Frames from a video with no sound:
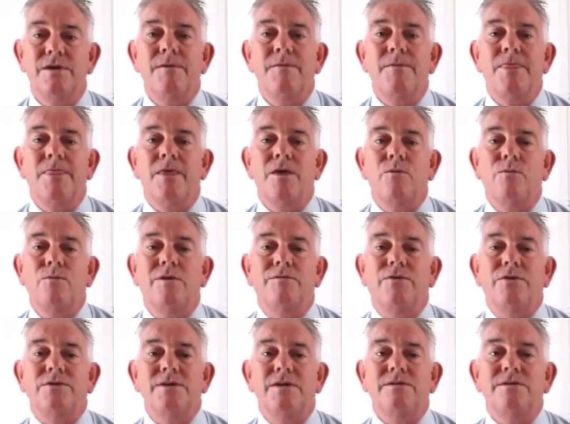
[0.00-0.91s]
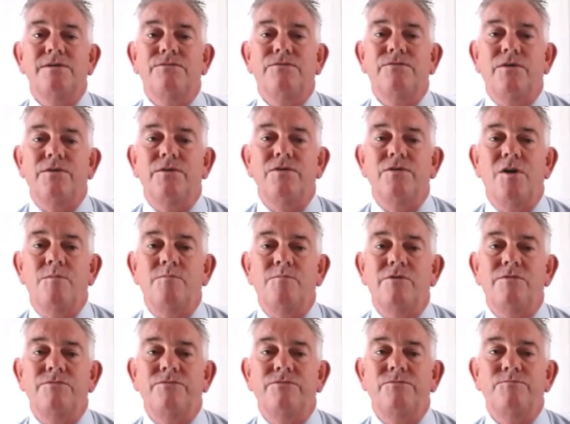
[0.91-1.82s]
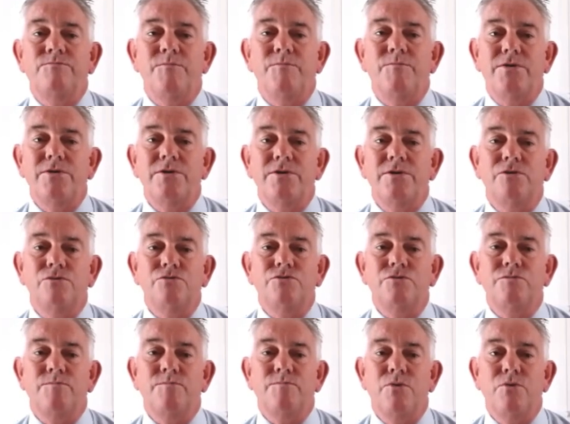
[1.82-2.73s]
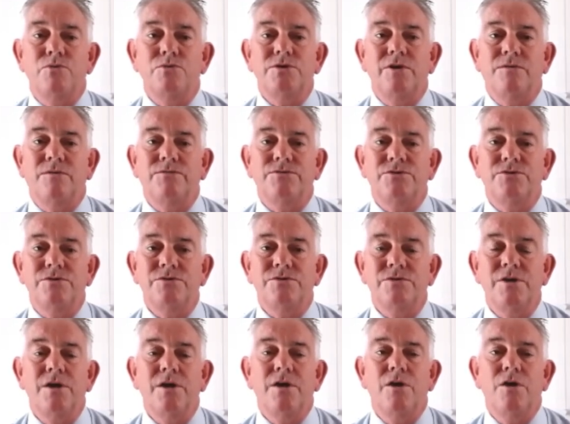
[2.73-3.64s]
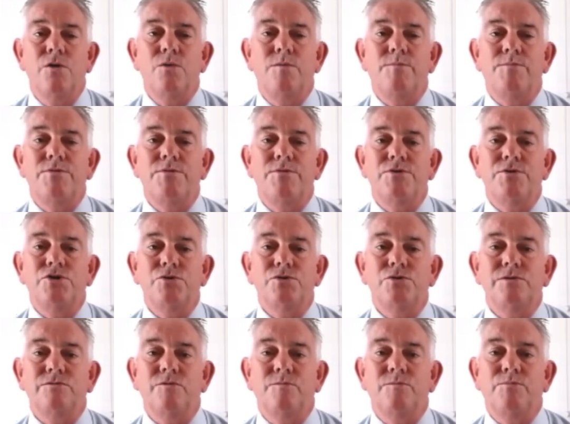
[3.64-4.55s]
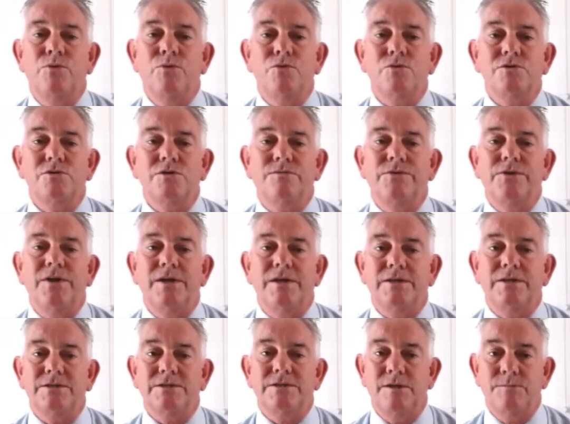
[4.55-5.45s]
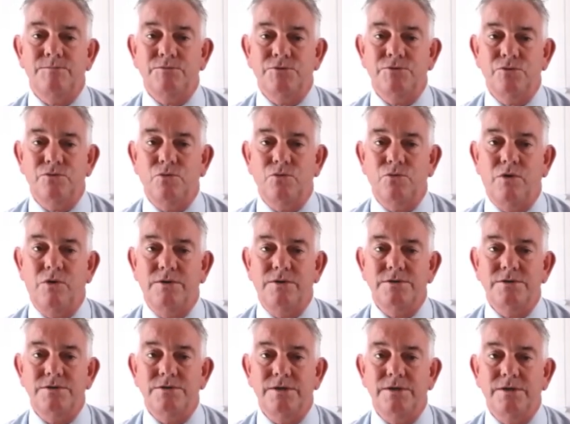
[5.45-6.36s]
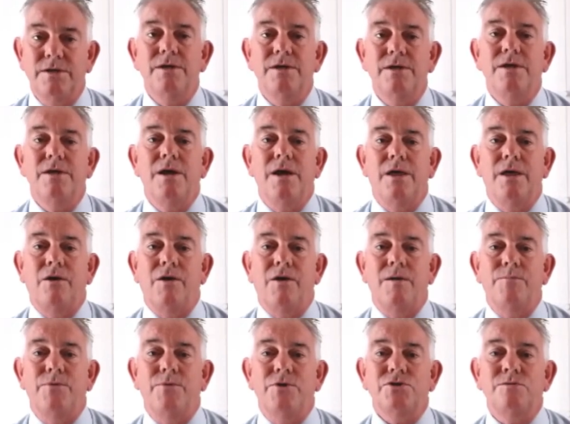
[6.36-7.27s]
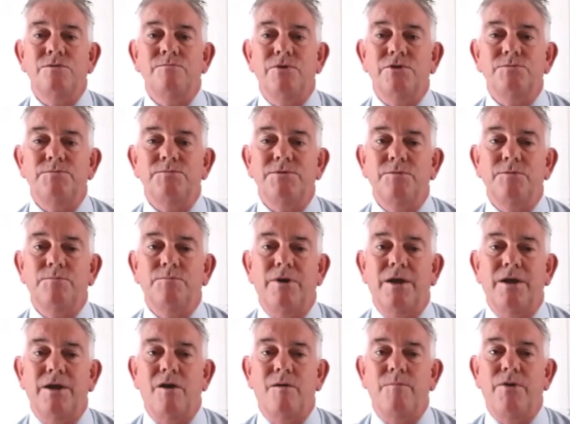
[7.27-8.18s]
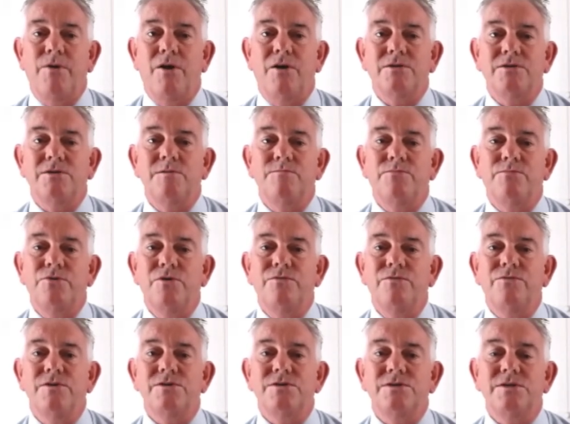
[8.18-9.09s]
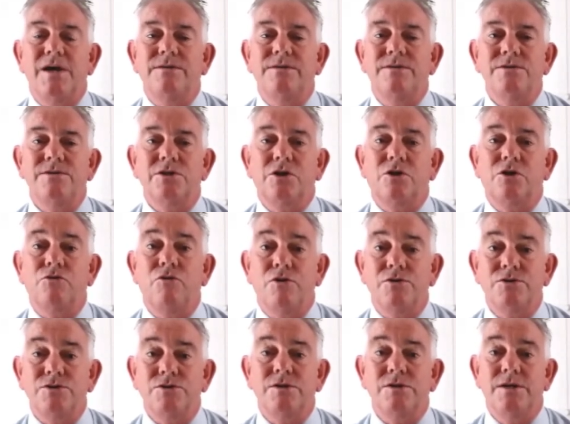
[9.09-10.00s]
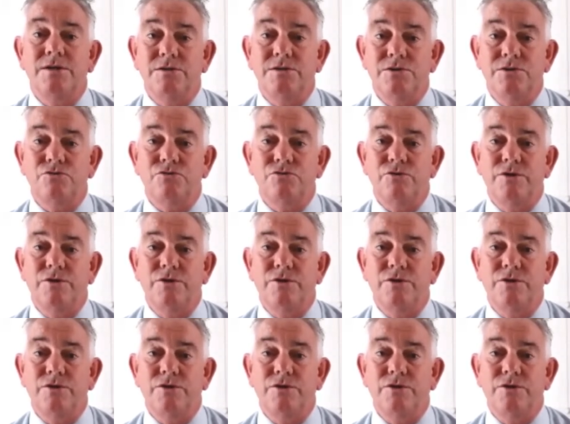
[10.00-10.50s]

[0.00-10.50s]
We have identified a number of money laundering reporting officers who are producing reports of an exceptional quality. Our ambition must be to play our part in improving the standards across industry.